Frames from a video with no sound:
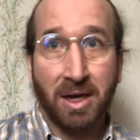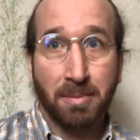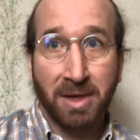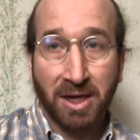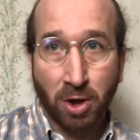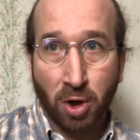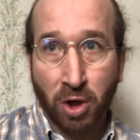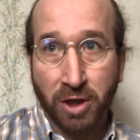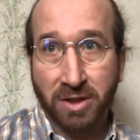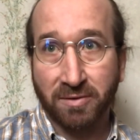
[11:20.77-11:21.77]
Beginning
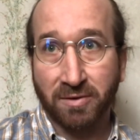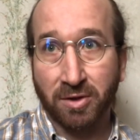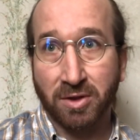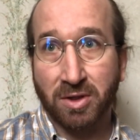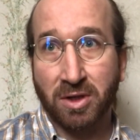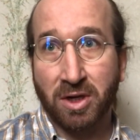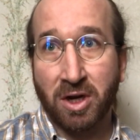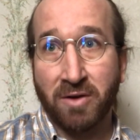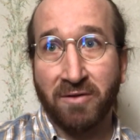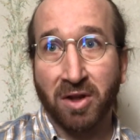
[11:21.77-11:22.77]
August 1st,
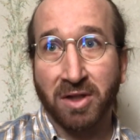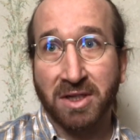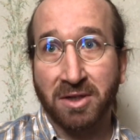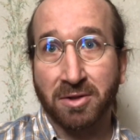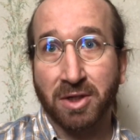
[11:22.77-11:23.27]
volunteers